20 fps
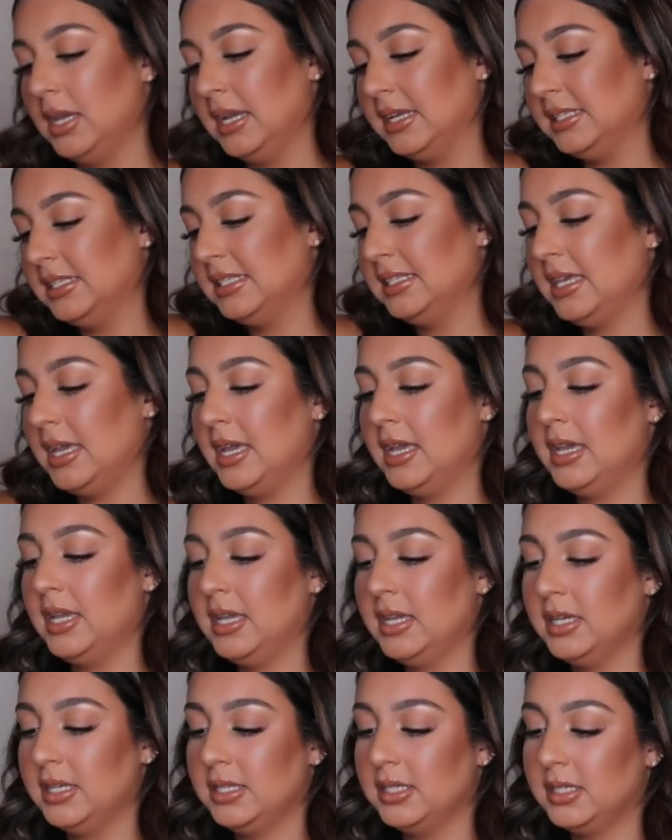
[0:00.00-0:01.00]
It
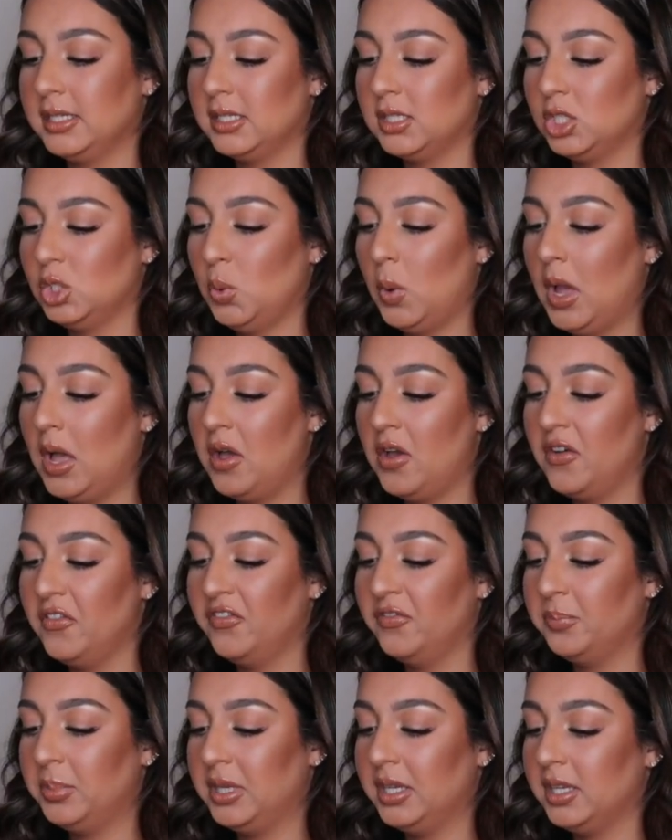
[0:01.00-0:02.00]
says
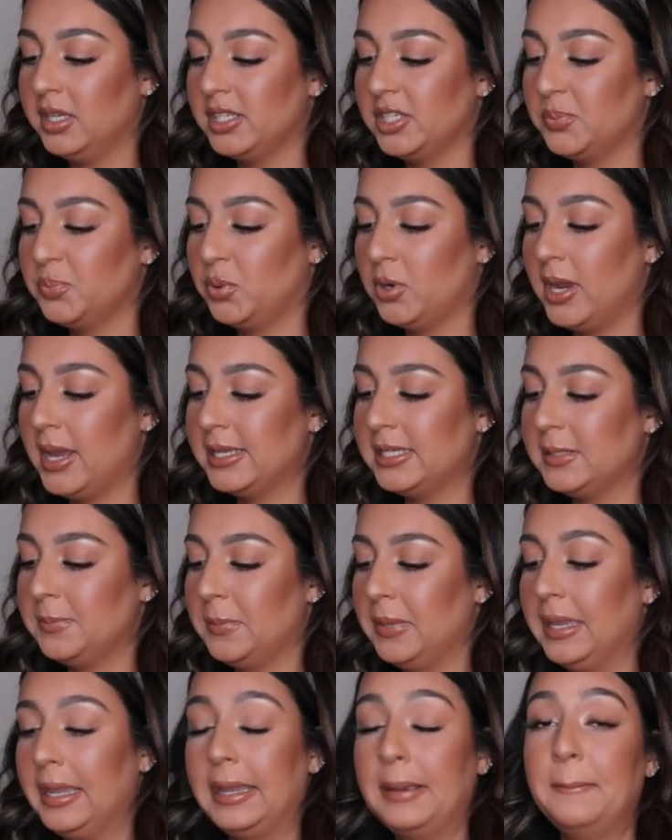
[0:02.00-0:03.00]
12-piece pressed
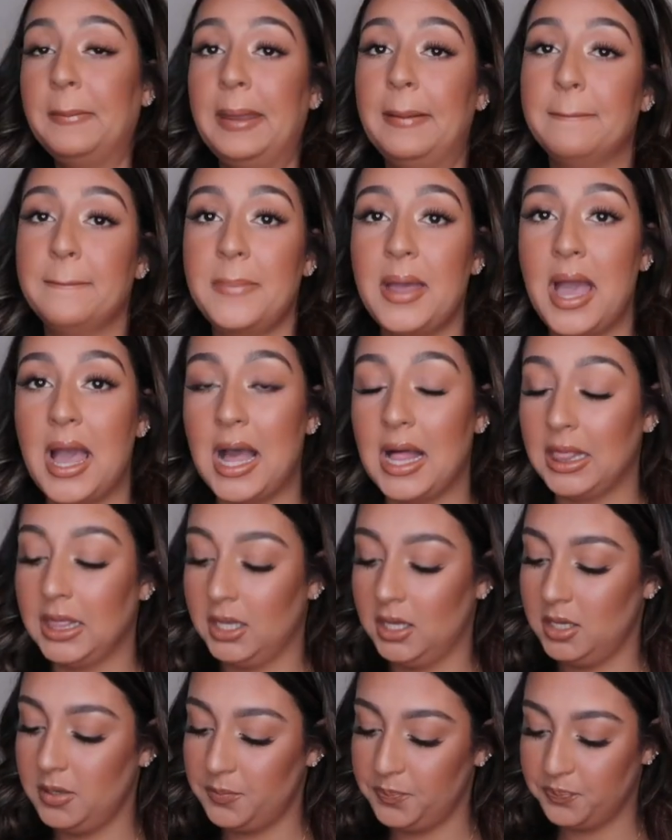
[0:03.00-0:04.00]
pigment
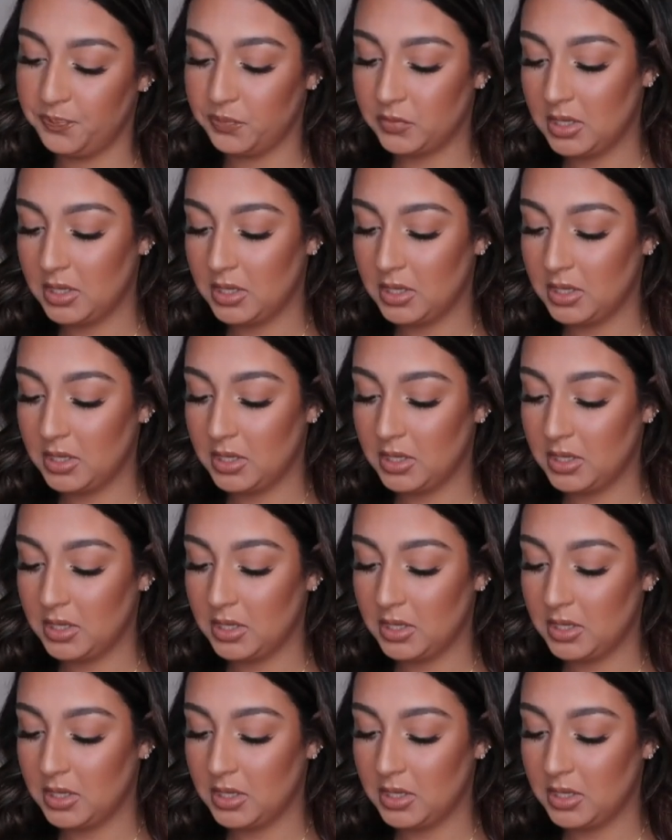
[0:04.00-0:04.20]
palette.